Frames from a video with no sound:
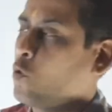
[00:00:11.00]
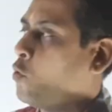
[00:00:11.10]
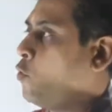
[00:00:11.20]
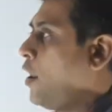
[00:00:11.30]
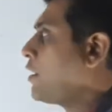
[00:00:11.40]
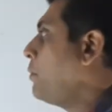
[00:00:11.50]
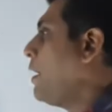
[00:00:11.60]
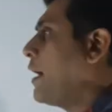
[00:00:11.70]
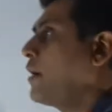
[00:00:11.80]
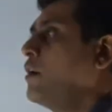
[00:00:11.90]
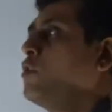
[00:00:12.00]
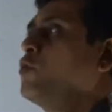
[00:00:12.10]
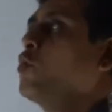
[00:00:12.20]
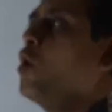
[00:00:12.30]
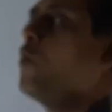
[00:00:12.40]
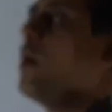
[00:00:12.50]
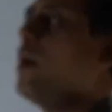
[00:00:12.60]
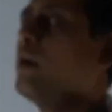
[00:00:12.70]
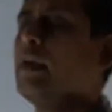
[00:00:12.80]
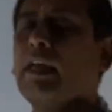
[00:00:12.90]
welcome back to
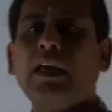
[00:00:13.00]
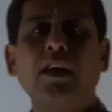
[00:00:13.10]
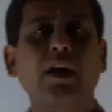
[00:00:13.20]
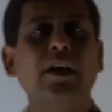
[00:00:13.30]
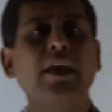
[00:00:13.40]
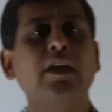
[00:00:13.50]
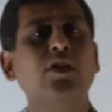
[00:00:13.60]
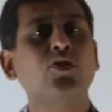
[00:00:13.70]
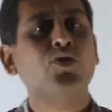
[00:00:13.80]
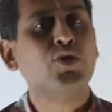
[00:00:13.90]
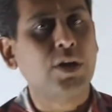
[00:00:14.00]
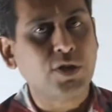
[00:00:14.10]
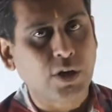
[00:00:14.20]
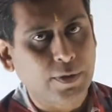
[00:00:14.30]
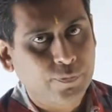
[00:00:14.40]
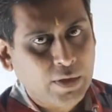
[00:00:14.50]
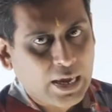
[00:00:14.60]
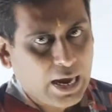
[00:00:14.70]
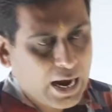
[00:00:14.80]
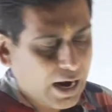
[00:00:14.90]
our e-learning session,
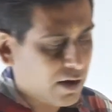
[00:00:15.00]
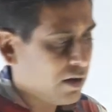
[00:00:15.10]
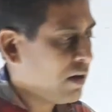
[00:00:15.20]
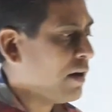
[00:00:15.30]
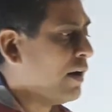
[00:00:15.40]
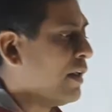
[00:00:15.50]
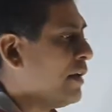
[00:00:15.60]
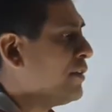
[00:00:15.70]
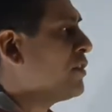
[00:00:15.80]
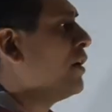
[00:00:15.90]
and it is